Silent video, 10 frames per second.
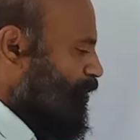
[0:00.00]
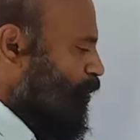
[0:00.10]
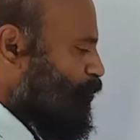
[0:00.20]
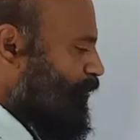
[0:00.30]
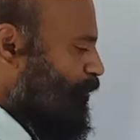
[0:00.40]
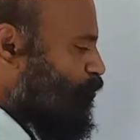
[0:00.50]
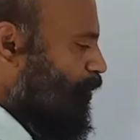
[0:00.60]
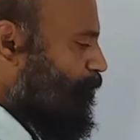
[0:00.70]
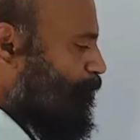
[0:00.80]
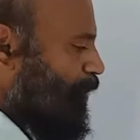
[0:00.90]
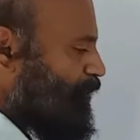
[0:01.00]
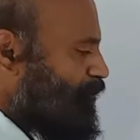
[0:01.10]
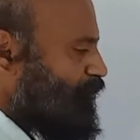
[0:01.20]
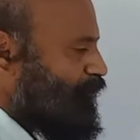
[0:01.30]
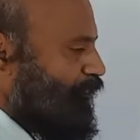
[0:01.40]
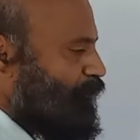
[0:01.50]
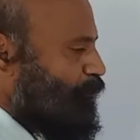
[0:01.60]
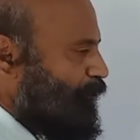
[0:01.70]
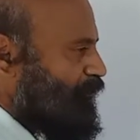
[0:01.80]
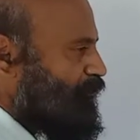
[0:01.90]
Now z1 plus
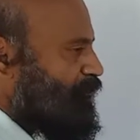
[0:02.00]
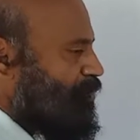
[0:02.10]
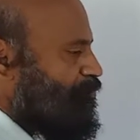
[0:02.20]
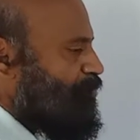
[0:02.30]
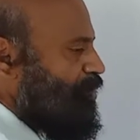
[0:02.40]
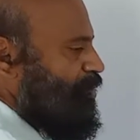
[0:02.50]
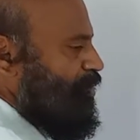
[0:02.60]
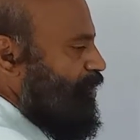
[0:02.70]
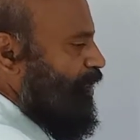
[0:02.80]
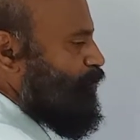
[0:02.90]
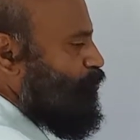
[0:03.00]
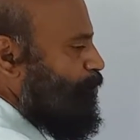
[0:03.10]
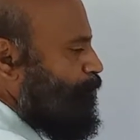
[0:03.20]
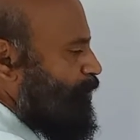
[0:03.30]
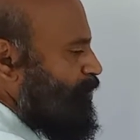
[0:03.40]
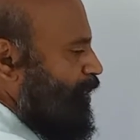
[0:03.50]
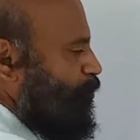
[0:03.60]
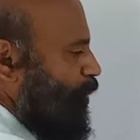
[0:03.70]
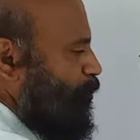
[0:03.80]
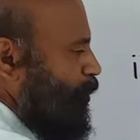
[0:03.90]
z2 is x1 plus
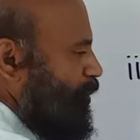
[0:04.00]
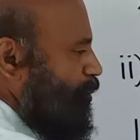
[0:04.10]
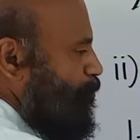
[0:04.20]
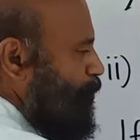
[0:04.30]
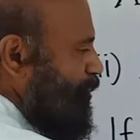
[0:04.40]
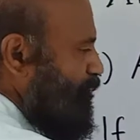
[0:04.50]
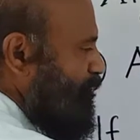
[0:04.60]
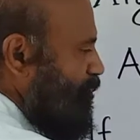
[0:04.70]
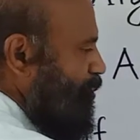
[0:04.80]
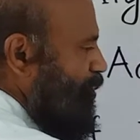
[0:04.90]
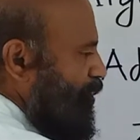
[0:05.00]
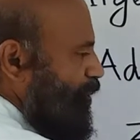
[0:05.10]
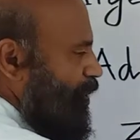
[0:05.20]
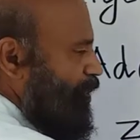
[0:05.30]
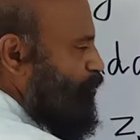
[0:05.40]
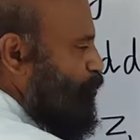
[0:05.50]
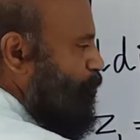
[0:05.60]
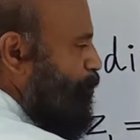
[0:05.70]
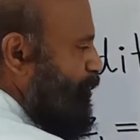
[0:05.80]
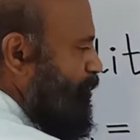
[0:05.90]
iy1 plus
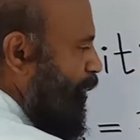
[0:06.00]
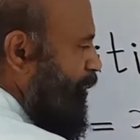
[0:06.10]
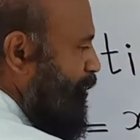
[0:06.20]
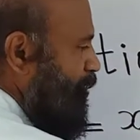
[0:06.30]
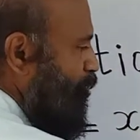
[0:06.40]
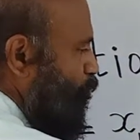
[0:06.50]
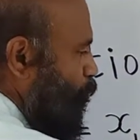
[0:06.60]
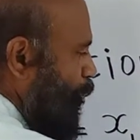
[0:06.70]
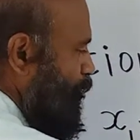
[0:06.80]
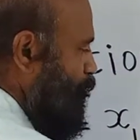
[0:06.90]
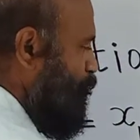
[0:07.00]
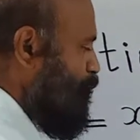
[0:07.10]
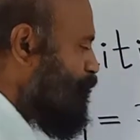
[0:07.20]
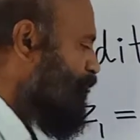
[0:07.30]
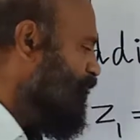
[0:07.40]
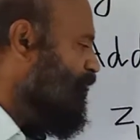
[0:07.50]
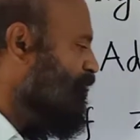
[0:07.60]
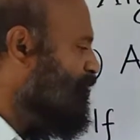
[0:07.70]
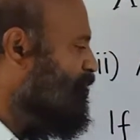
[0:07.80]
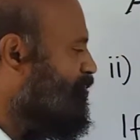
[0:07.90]
x2 plus iy2.
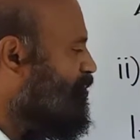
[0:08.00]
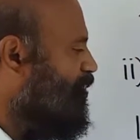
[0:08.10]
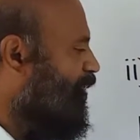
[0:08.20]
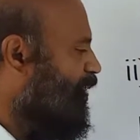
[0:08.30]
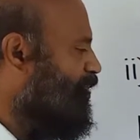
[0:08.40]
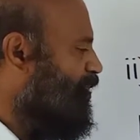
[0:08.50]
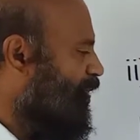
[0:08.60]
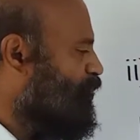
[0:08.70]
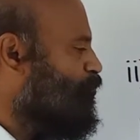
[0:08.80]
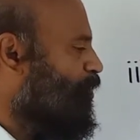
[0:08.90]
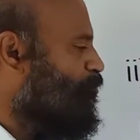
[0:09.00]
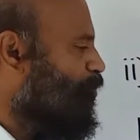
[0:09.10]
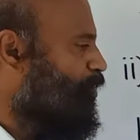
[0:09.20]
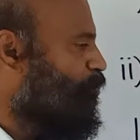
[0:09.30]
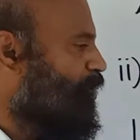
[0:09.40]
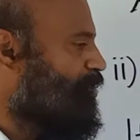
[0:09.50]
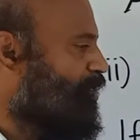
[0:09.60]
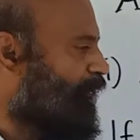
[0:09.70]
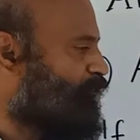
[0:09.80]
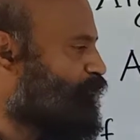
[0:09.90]
In this x1,
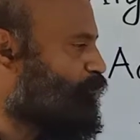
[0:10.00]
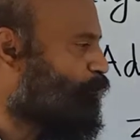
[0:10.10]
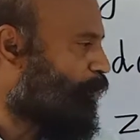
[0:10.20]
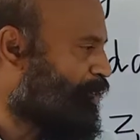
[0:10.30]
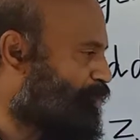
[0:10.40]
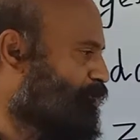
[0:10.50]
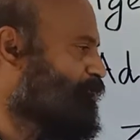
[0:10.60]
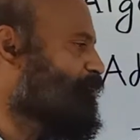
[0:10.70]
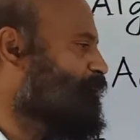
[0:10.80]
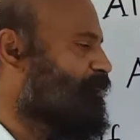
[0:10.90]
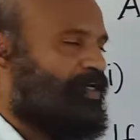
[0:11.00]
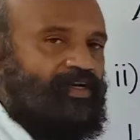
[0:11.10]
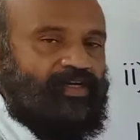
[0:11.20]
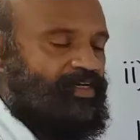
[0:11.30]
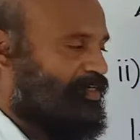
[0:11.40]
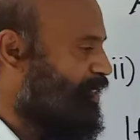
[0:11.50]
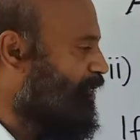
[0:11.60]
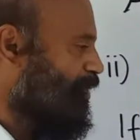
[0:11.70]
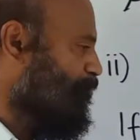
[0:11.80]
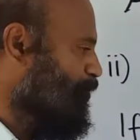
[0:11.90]
y1, x2, y2, they are
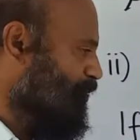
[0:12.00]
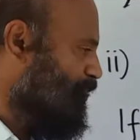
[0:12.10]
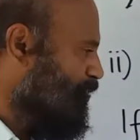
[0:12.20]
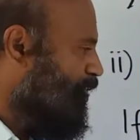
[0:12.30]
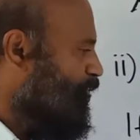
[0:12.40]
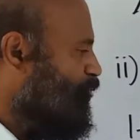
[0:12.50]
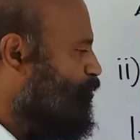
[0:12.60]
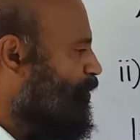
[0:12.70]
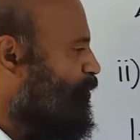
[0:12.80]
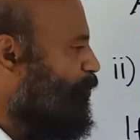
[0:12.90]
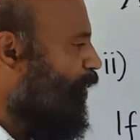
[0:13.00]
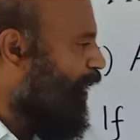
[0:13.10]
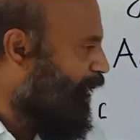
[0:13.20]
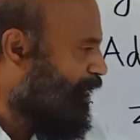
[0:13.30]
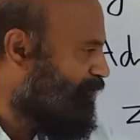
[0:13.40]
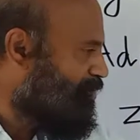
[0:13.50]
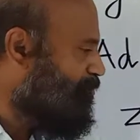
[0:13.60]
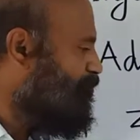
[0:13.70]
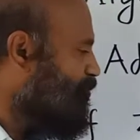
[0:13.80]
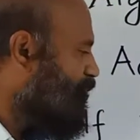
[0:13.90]
real numbers. So when you add,